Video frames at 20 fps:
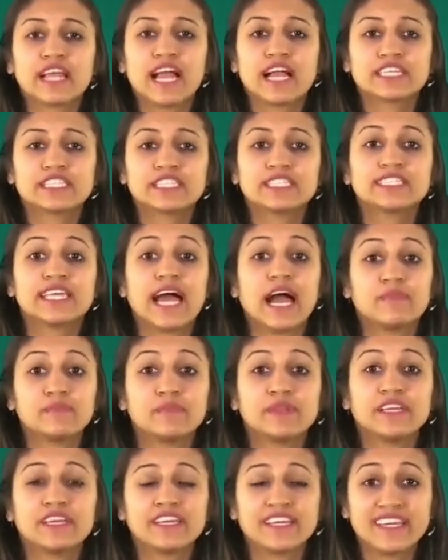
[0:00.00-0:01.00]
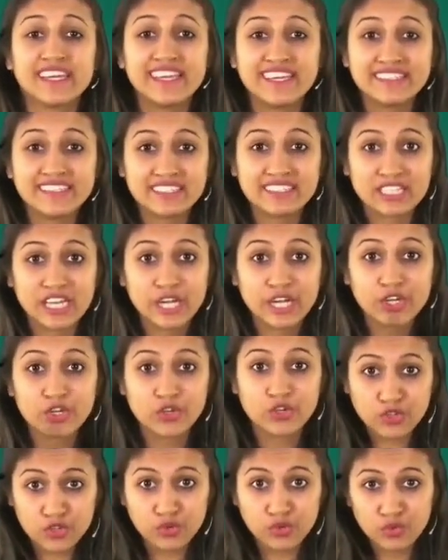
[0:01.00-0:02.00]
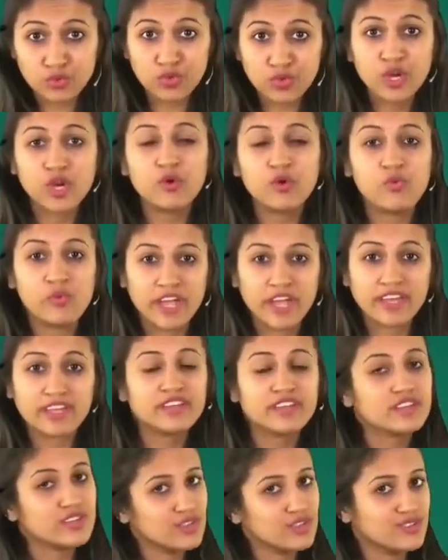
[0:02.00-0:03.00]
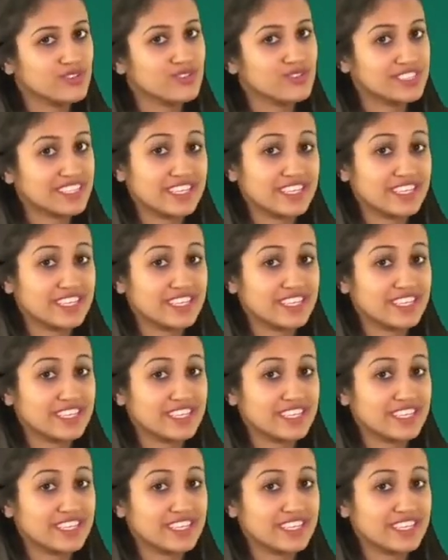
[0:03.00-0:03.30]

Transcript: reactions happening inside you. When glucose